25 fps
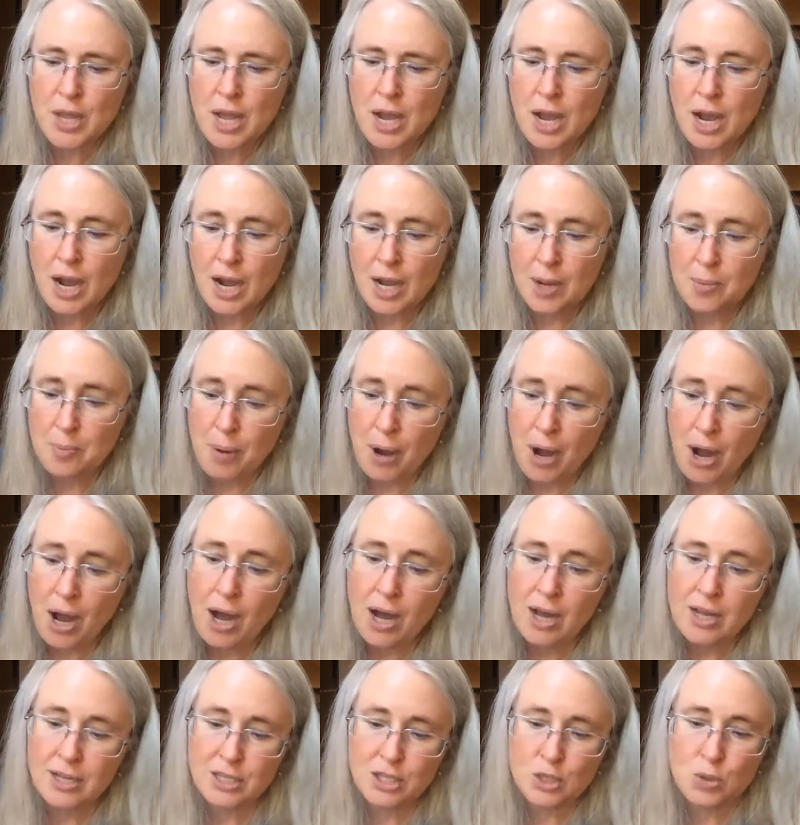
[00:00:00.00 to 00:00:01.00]
I
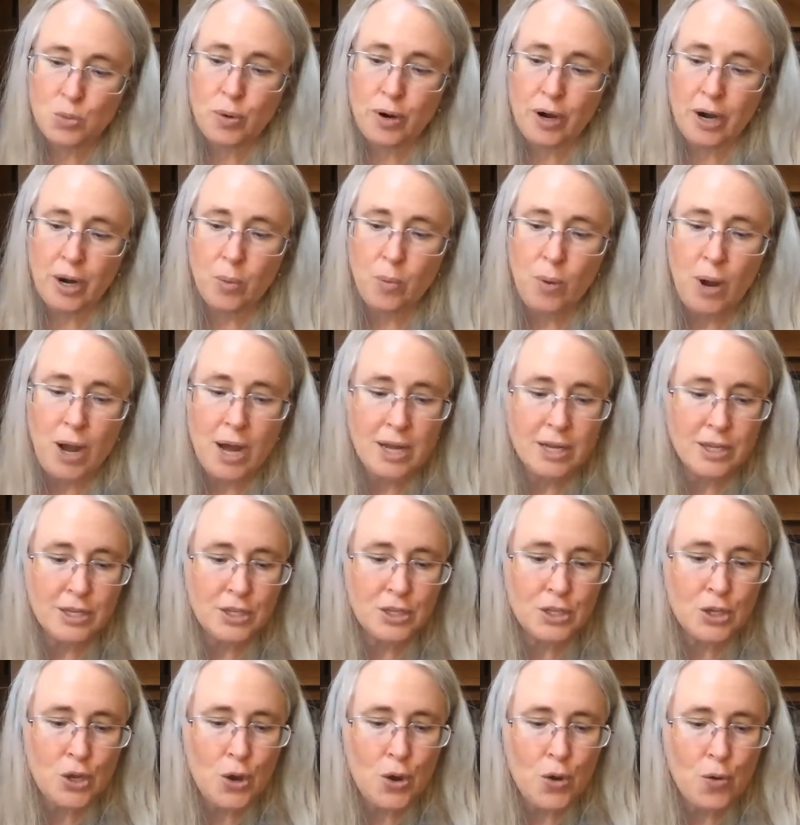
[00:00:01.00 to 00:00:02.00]
paused where I
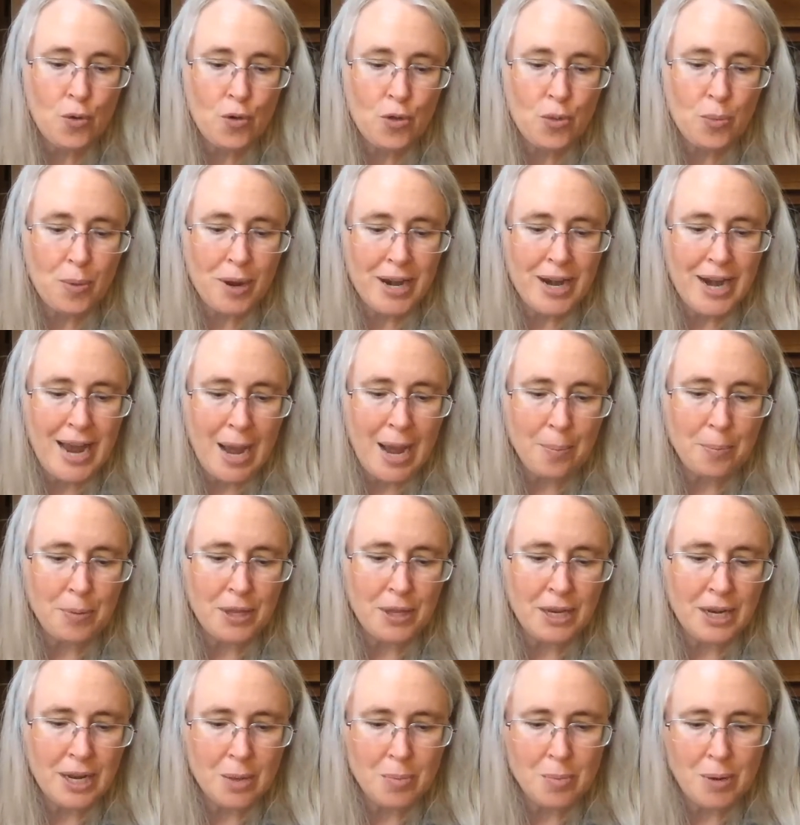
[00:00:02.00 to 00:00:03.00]
was, with my
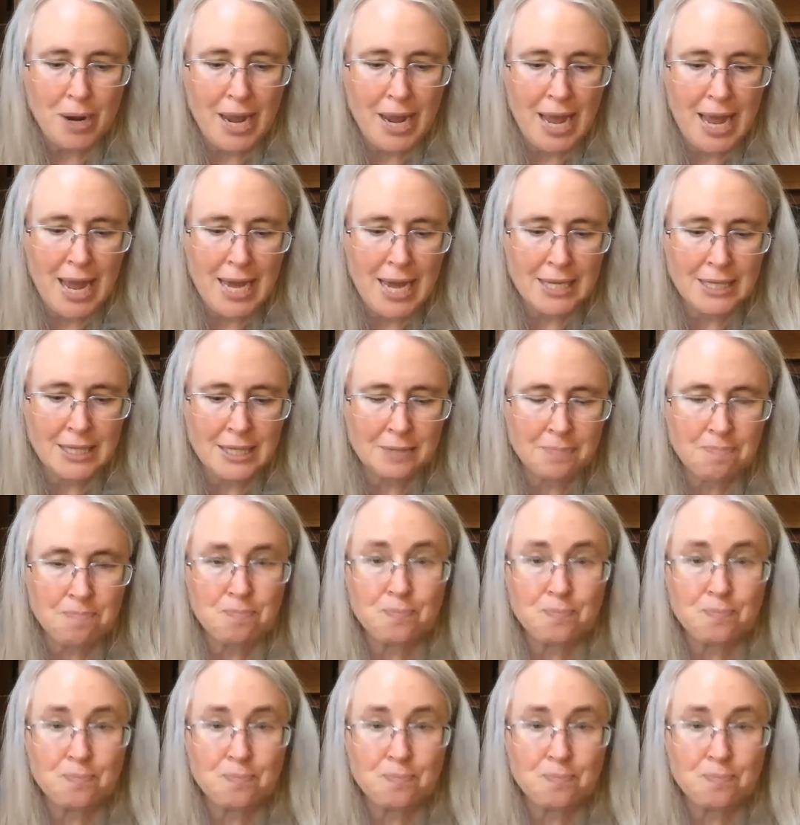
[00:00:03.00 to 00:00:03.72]
napkin in my hand.